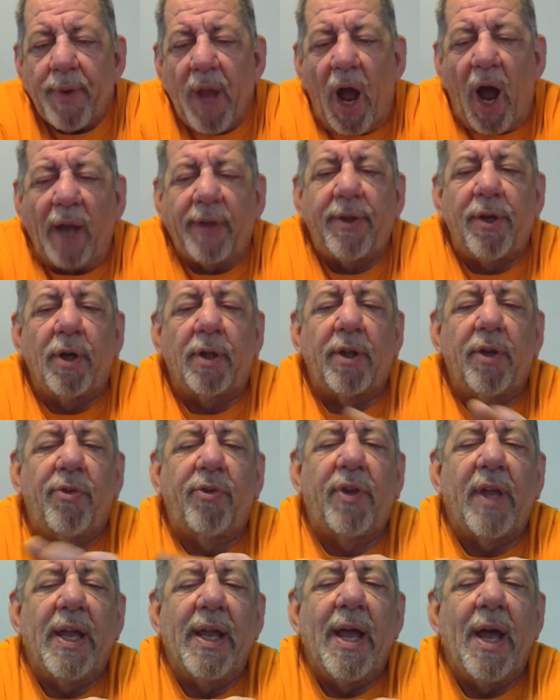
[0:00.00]
I took this
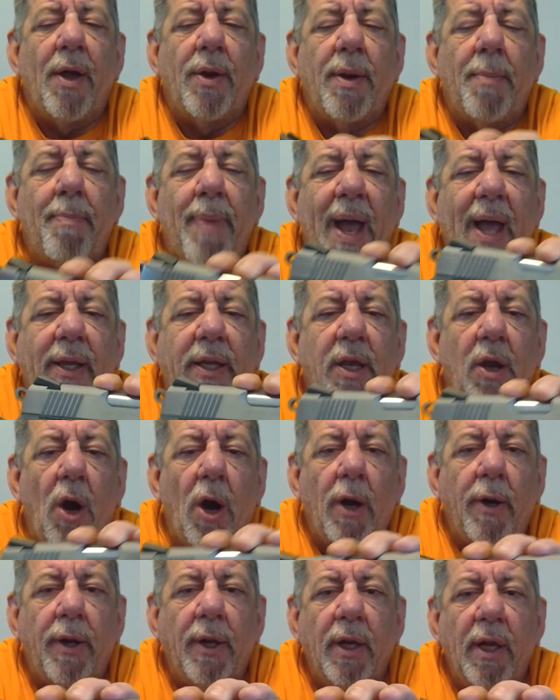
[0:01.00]
thing out in the
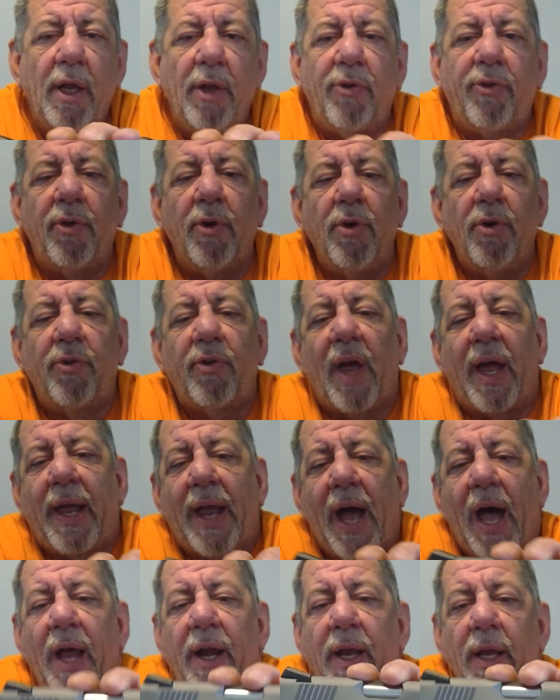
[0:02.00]
backyard as soon as I
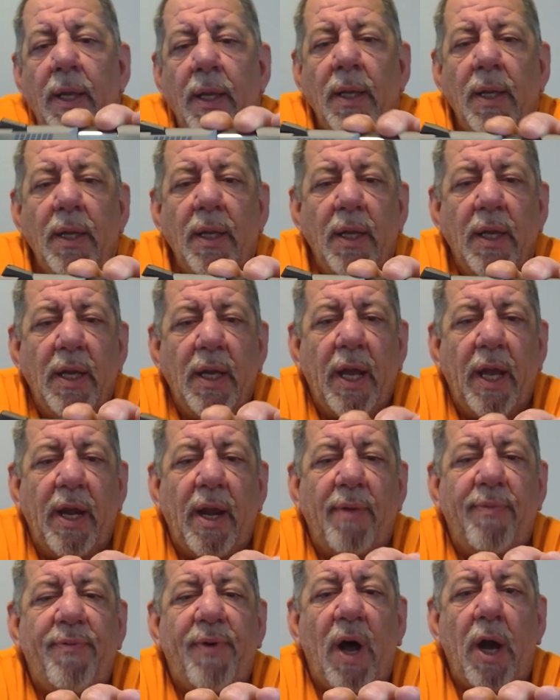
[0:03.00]
got it, and
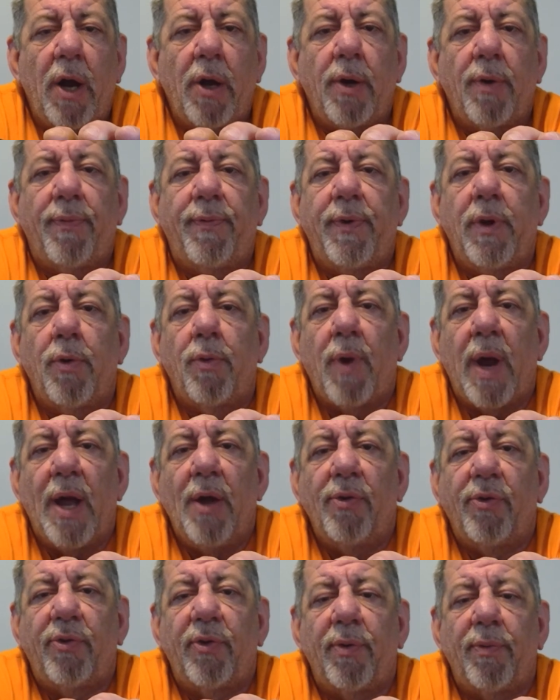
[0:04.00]
I fired a few
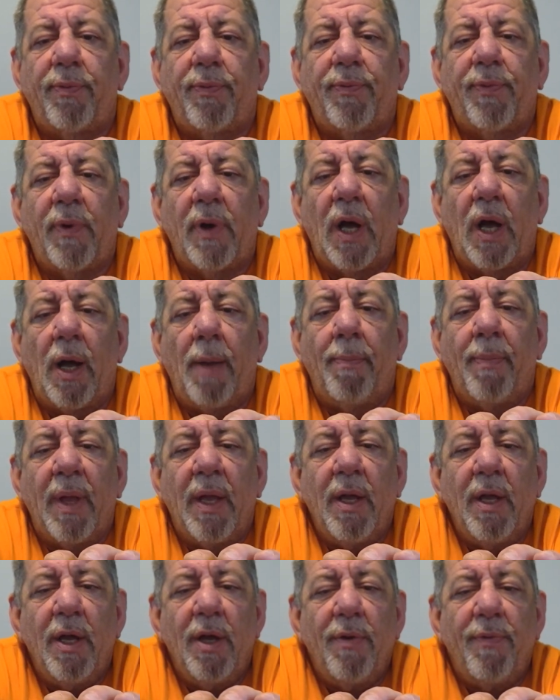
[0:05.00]
rounds of
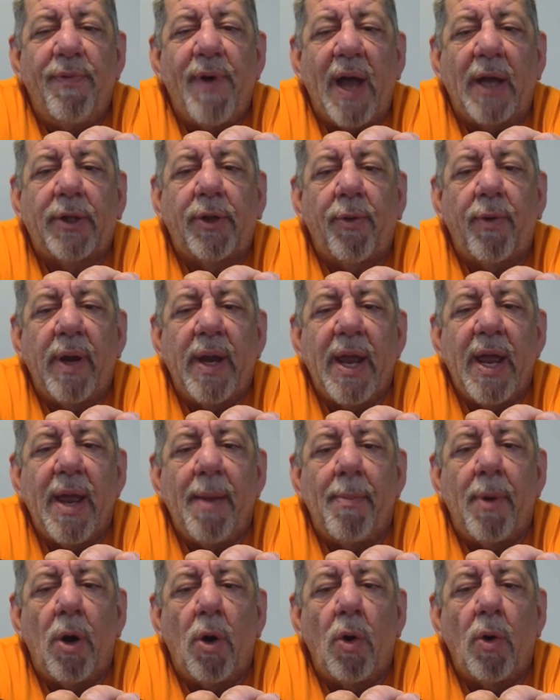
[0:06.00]
factory
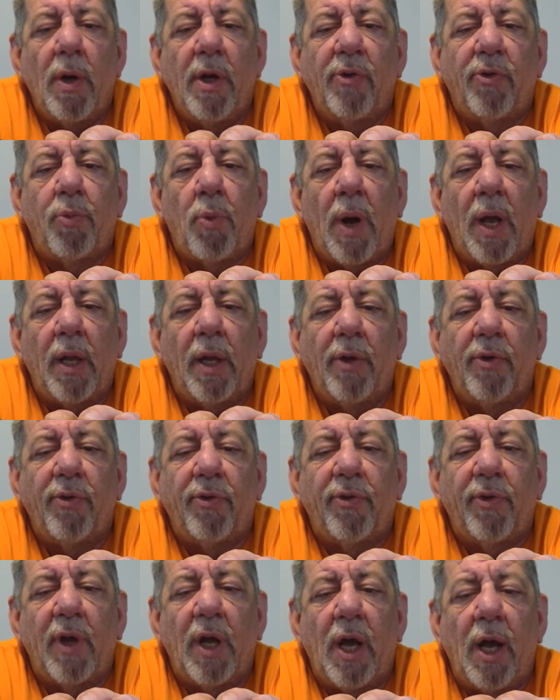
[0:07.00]
ammo as well as
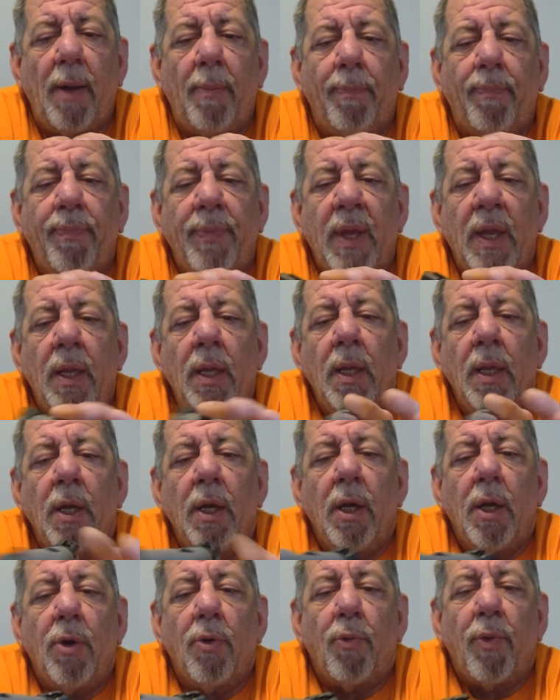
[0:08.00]

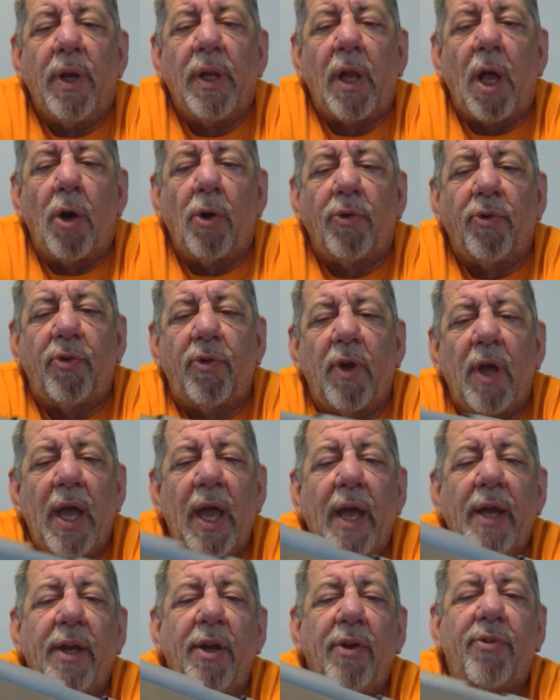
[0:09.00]
reloads,
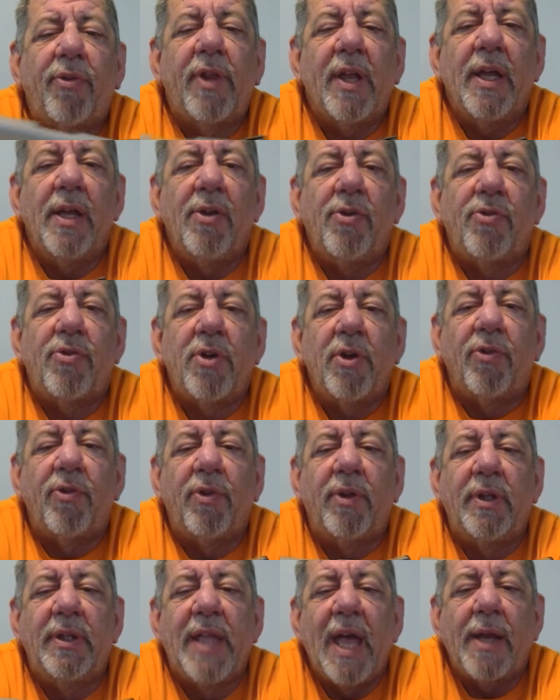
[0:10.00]
and this thing is just
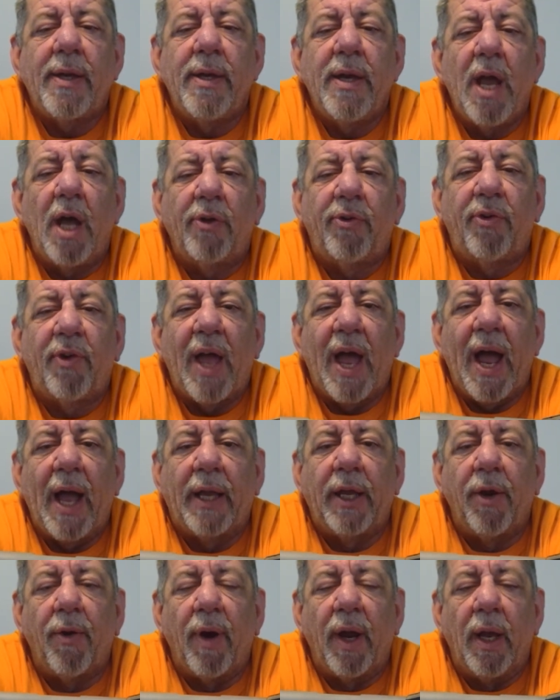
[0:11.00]
dead nuts
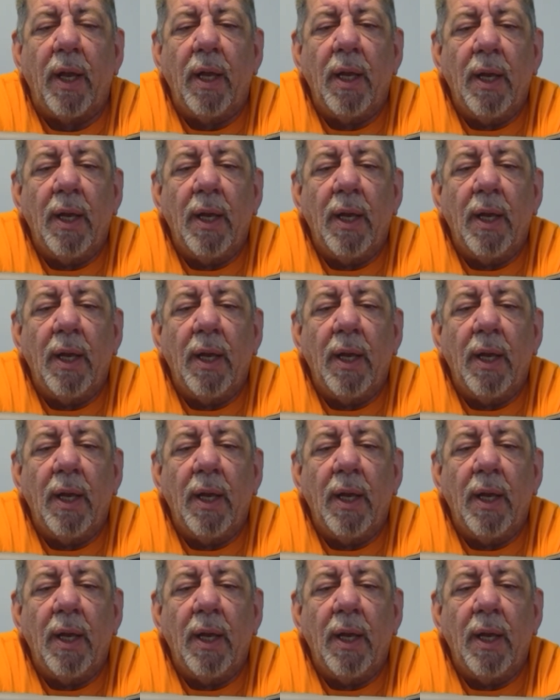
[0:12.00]
accurate.